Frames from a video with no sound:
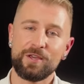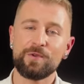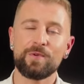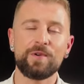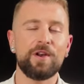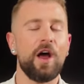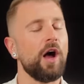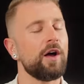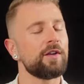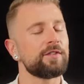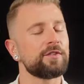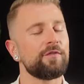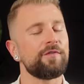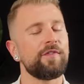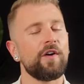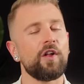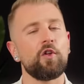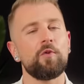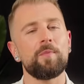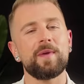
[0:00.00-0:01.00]
You can also
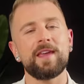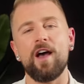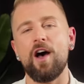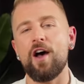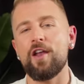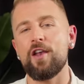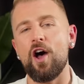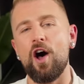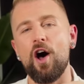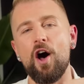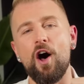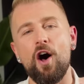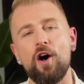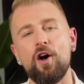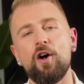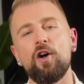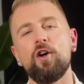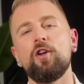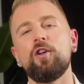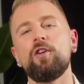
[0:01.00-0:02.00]
follow me on
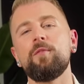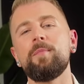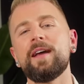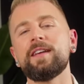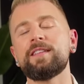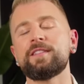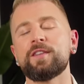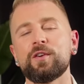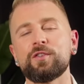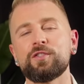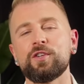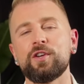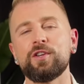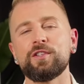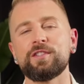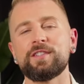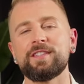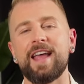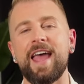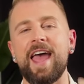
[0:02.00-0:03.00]
all my
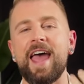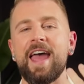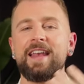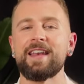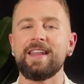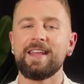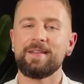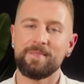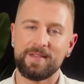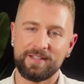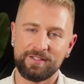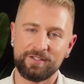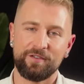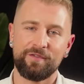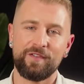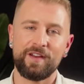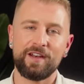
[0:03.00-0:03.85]
socials at Mr.